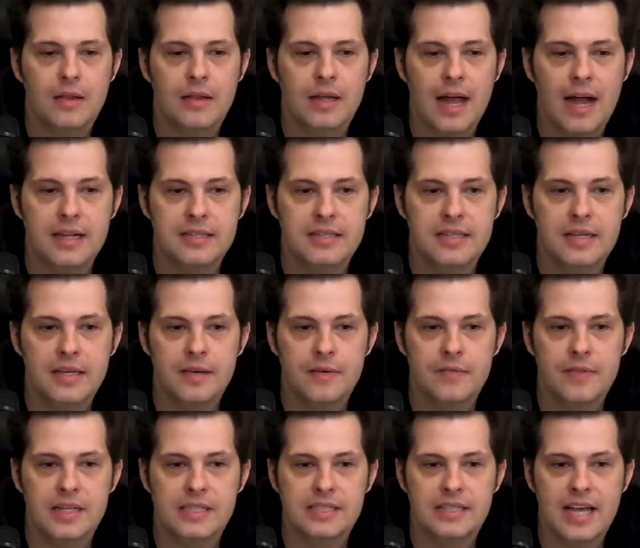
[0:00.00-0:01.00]
the idea
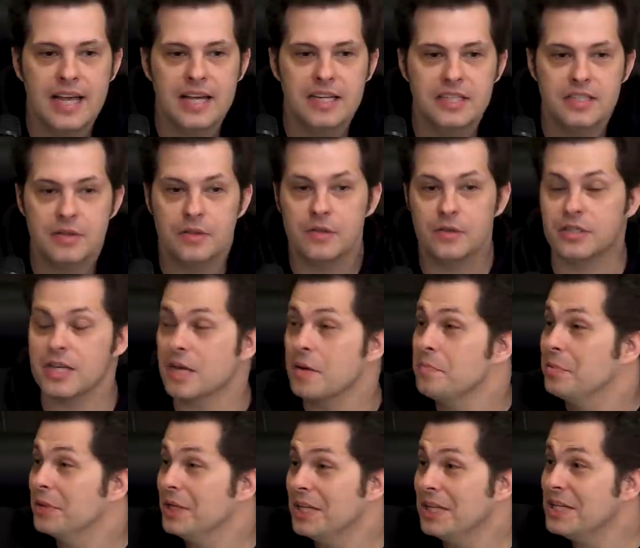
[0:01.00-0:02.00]
of this stage, there's a
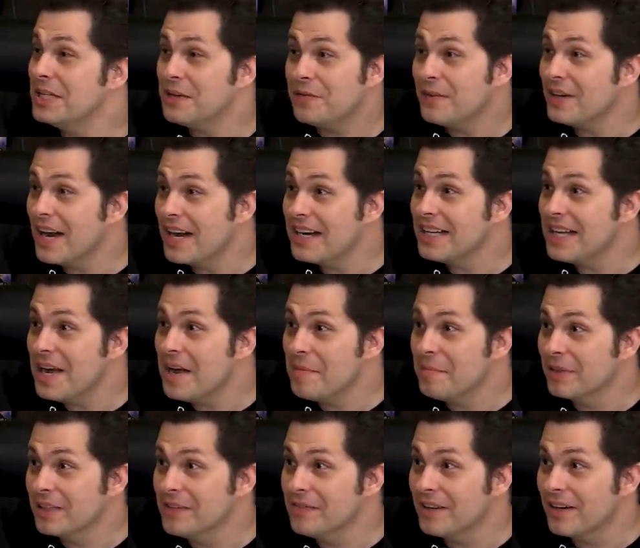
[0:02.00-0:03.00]
completely different idea, by,
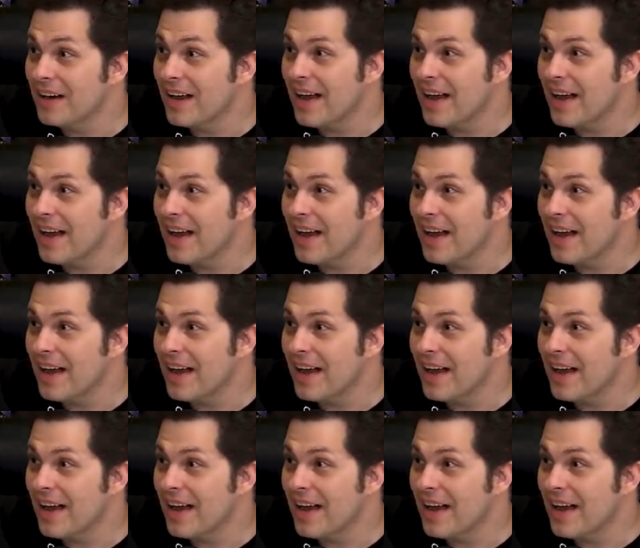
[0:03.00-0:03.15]
believe it